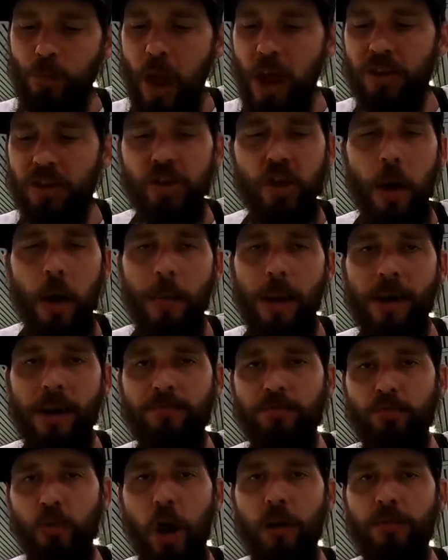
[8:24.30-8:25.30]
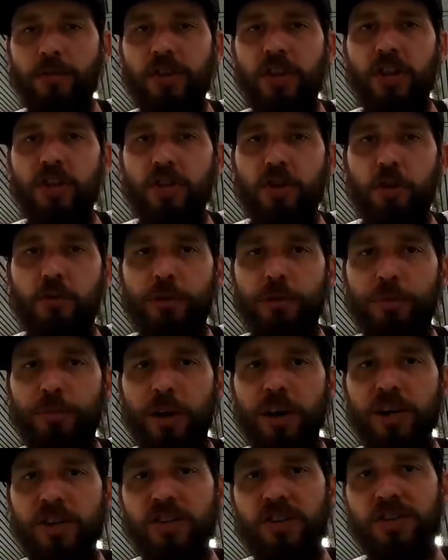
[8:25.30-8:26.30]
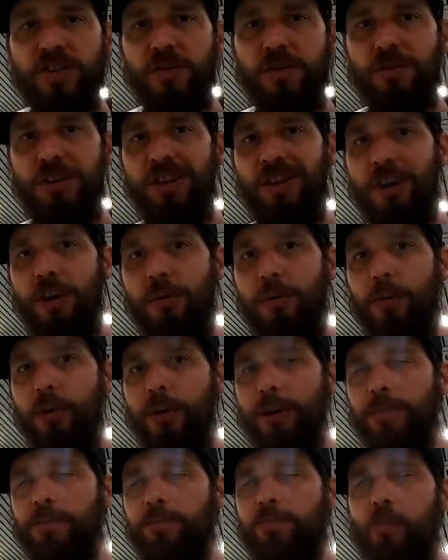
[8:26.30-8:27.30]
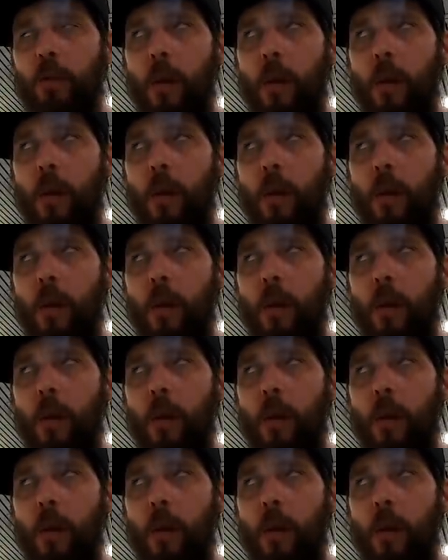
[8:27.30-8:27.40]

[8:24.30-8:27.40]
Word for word: it's not bad. Obviously, it's overpriced because I'm in the airport.